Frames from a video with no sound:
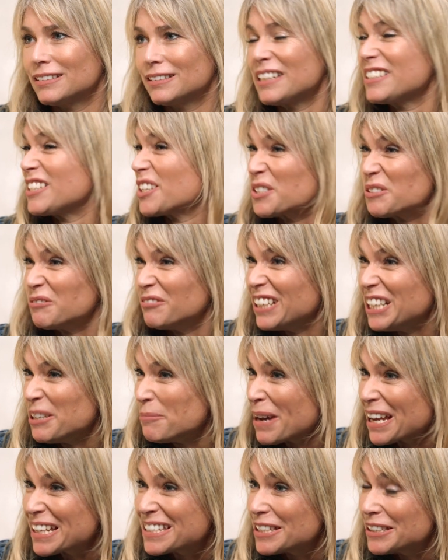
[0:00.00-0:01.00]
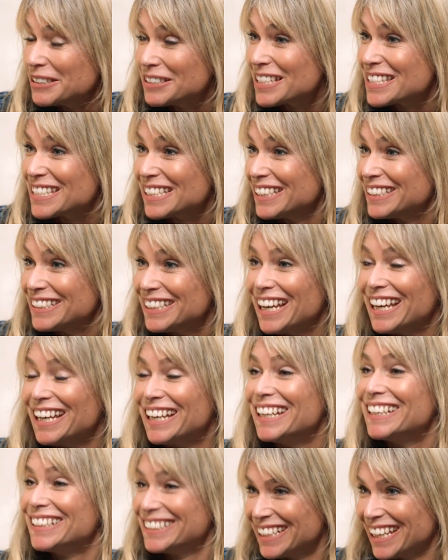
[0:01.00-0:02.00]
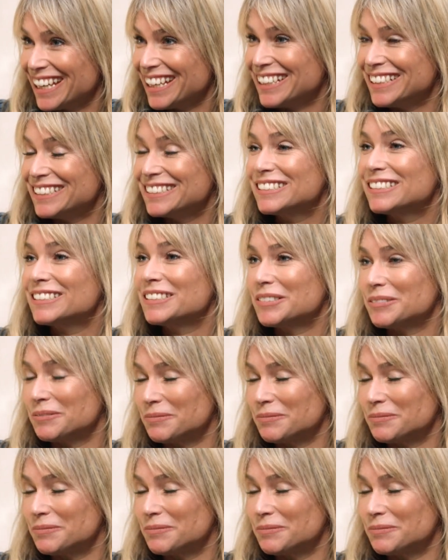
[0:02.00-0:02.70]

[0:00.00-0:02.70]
I feel really good. Yeah, and can cope.